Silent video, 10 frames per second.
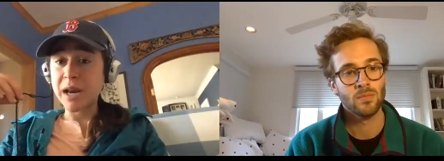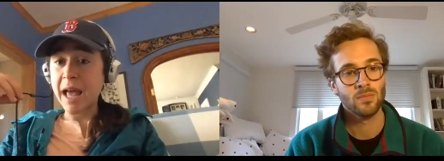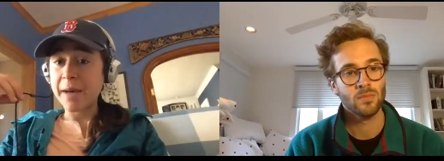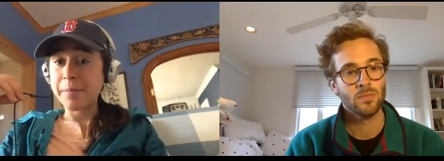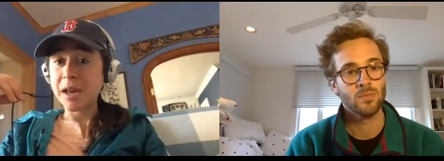Speaker 1: to
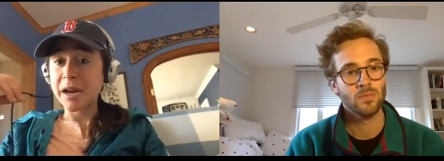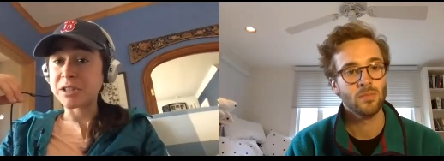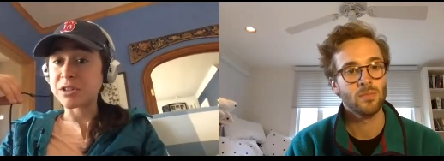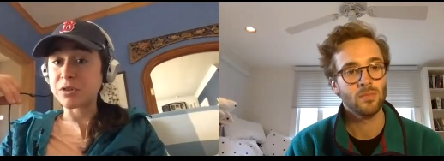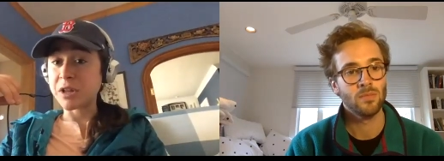happen. I
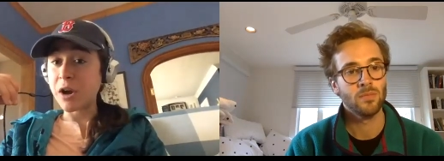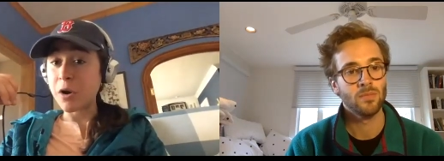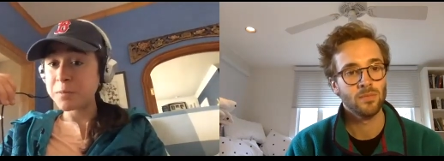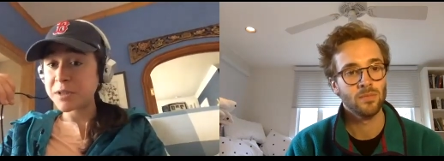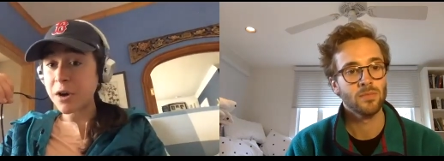certainly
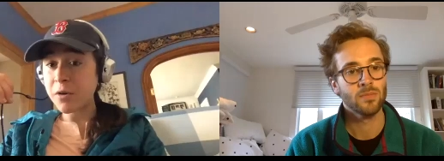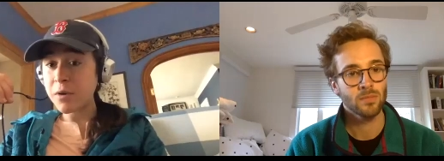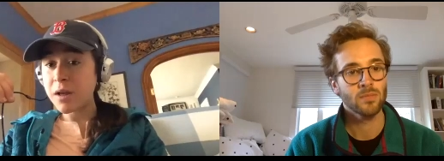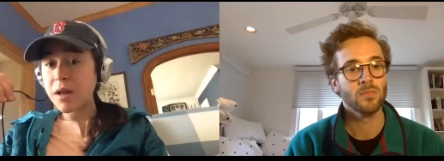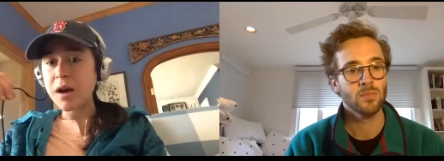hope so,
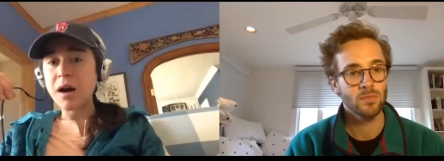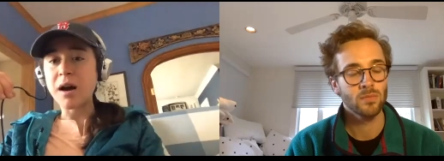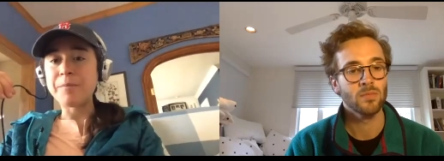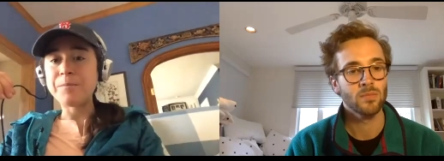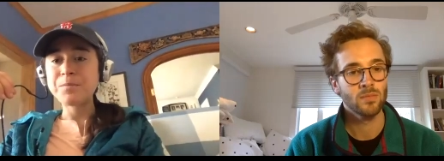
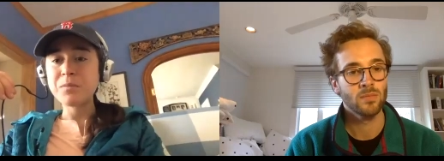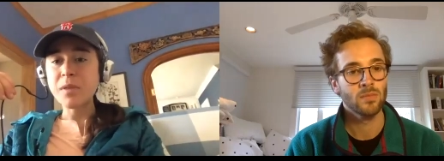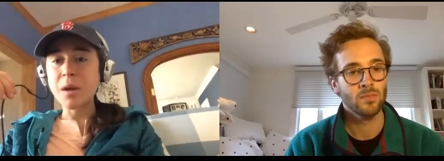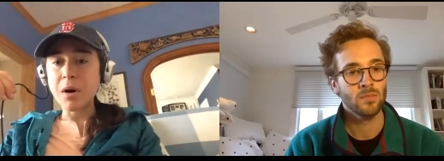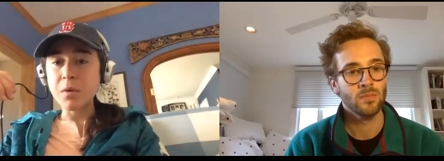um,
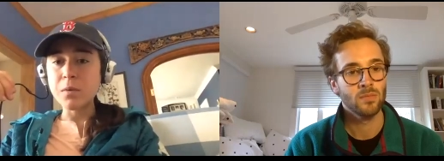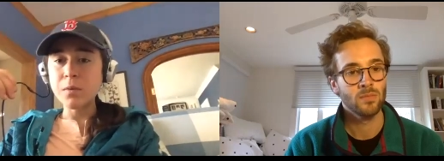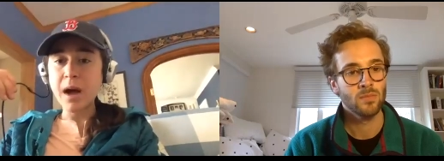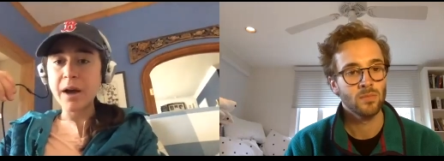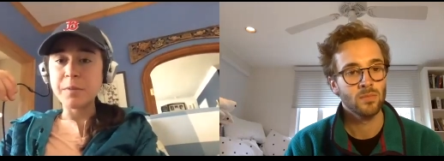but w-
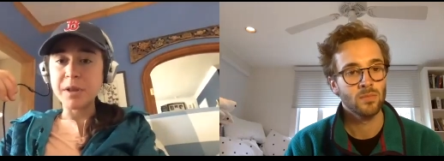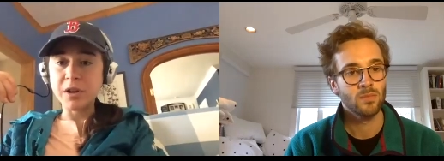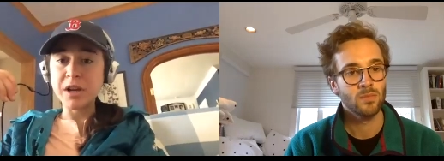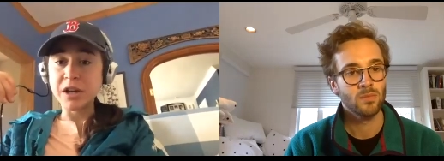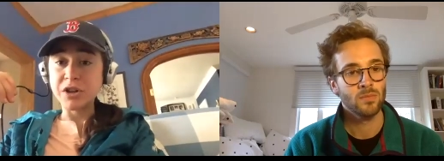I would be
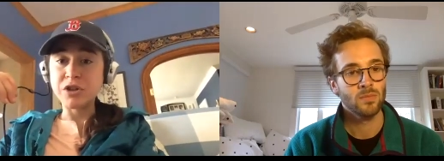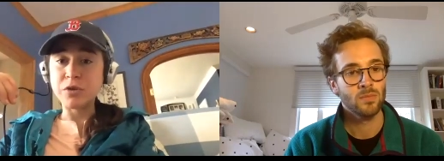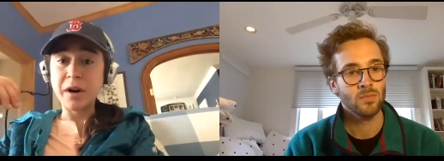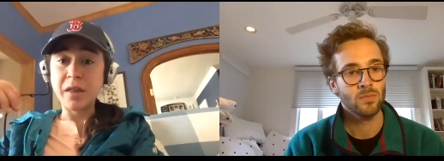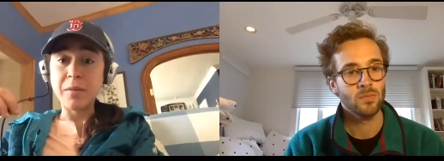looking to do
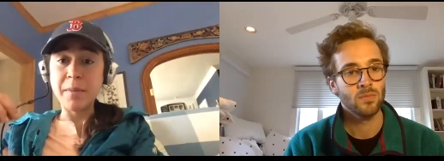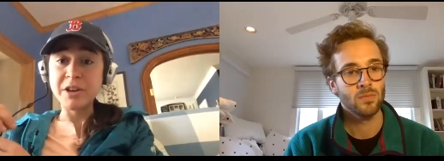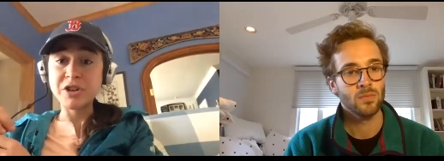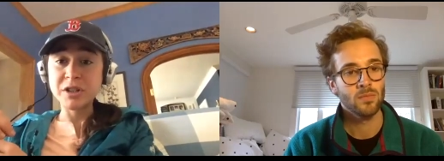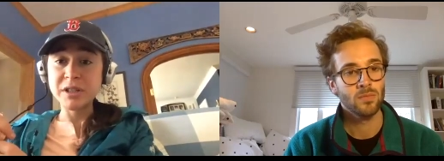one of the
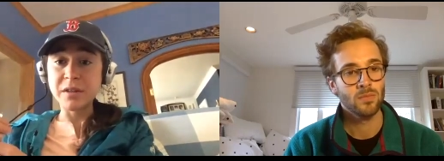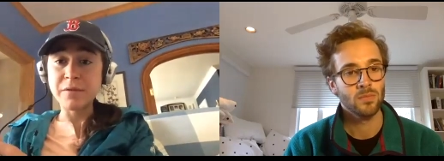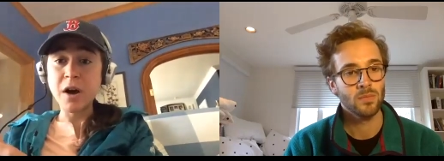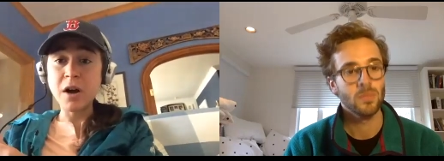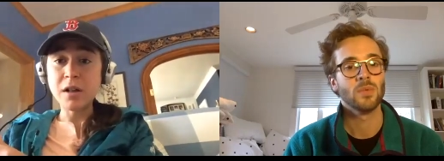majors in the
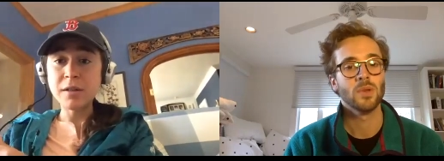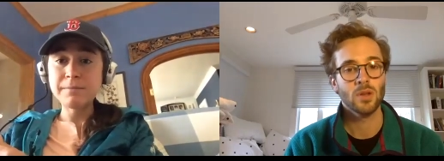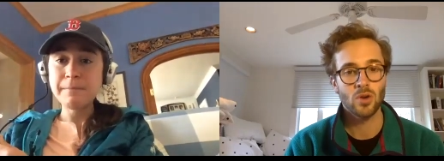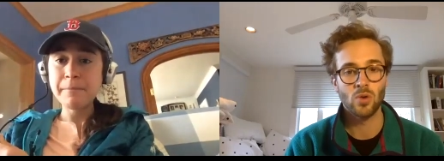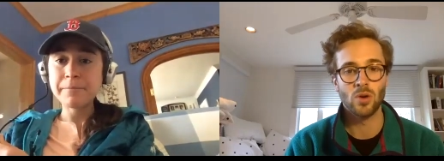fall.
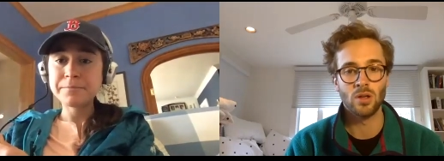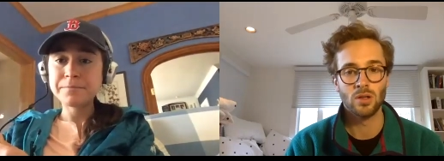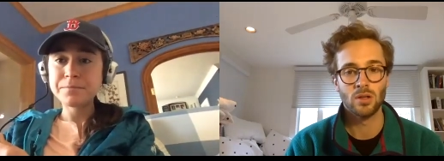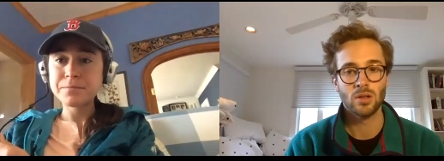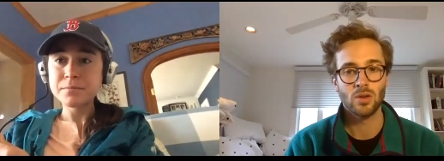
Speaker 2: Cool,
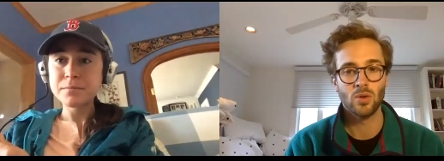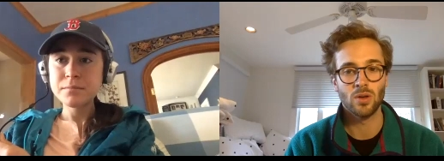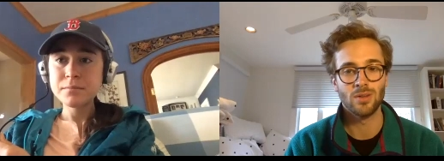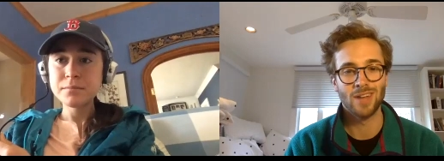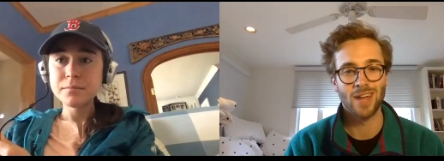
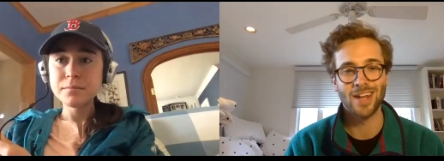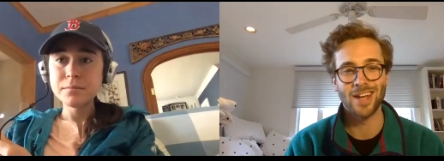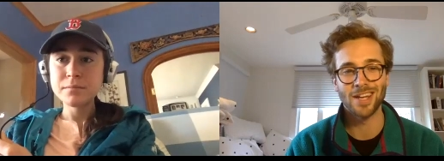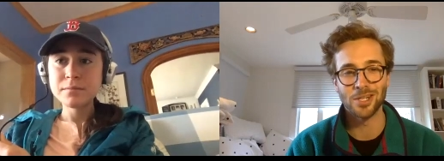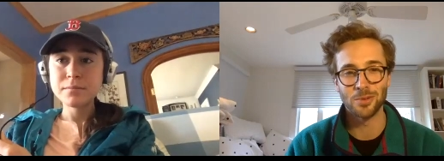cool. Any
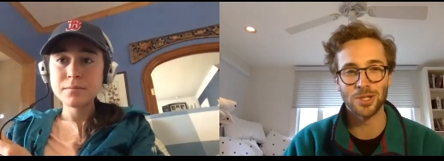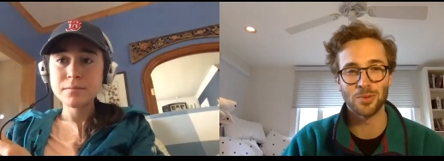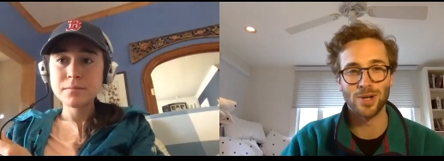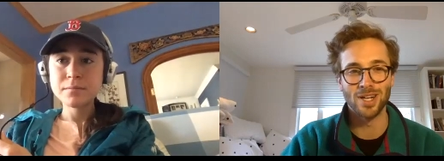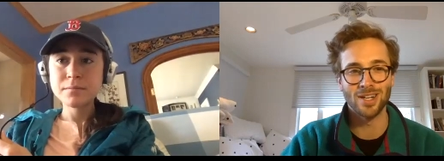idea which
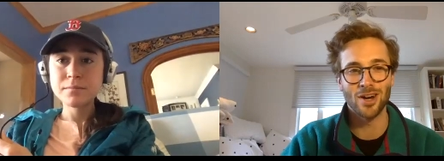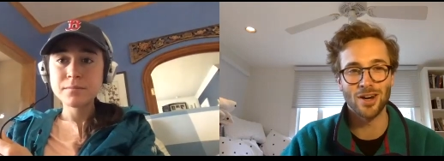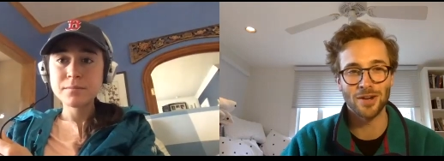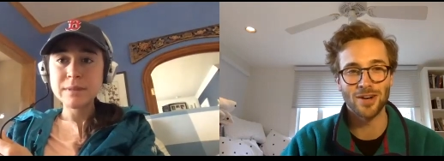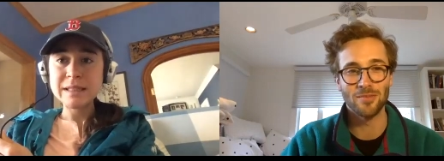one?
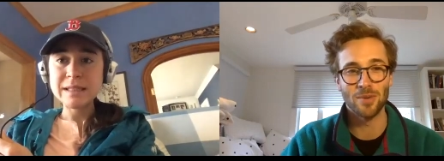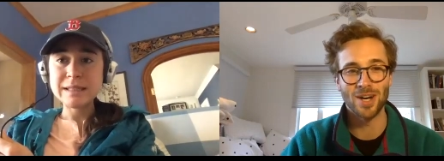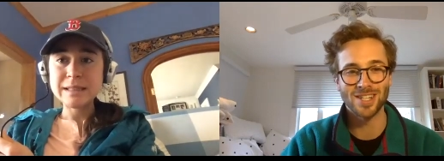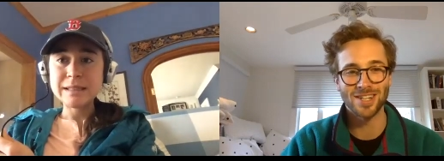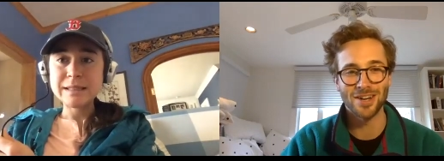Cough, cough,
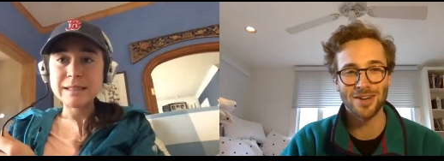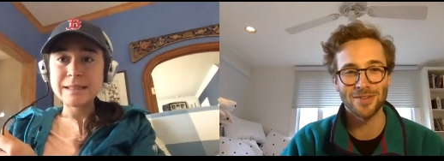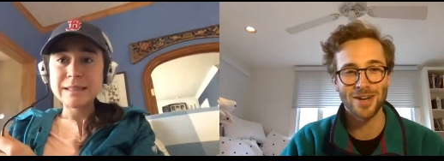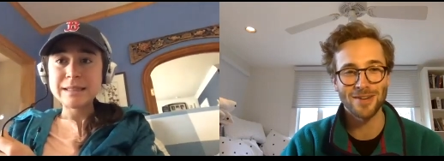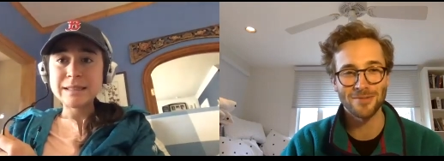Boston, cough,
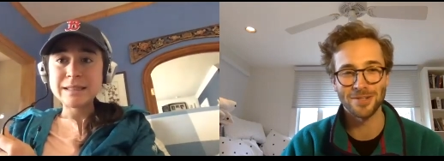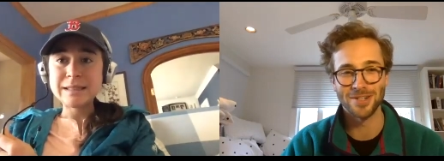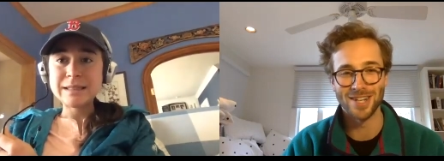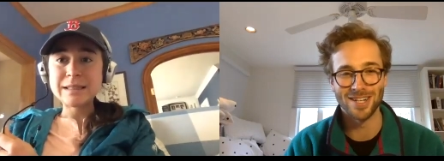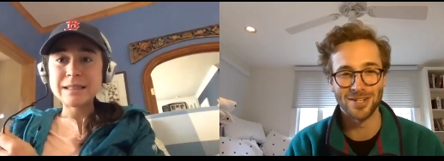cough, or do you
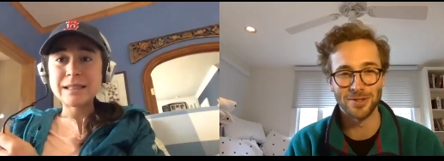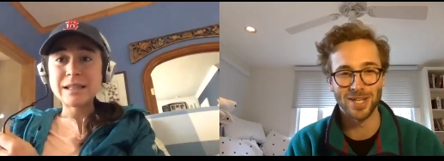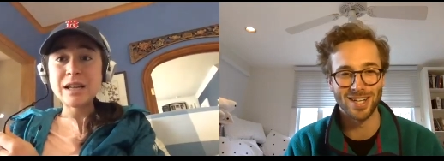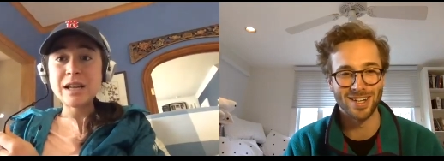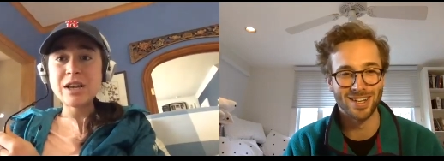not know
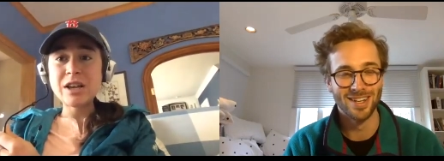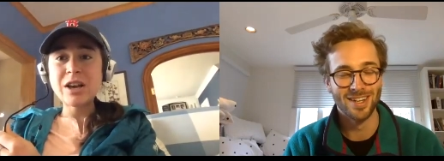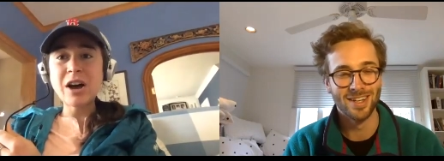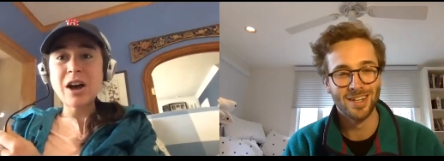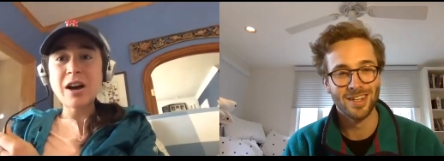yet?
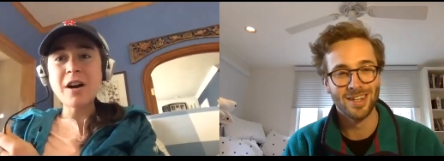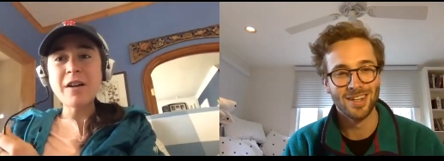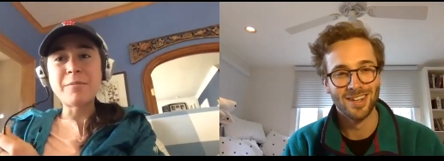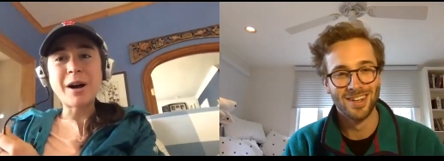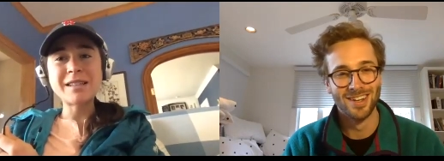
Speaker 1: Cough, cough,
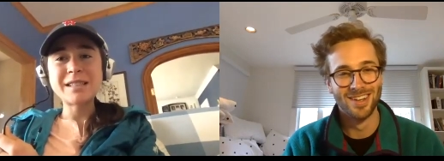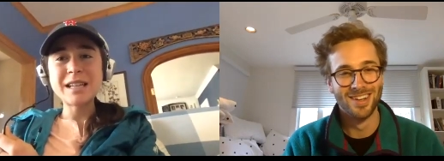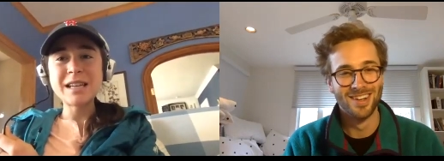Boston